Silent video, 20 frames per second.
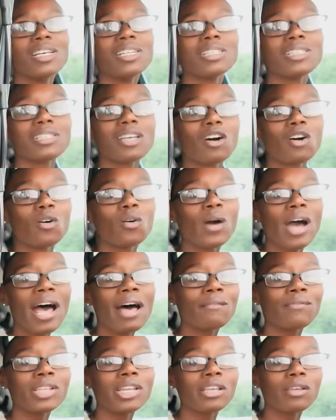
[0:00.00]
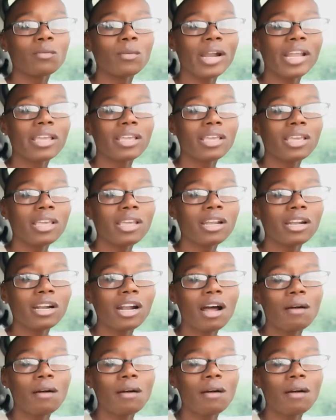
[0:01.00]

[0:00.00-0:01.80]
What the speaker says: So having it right here,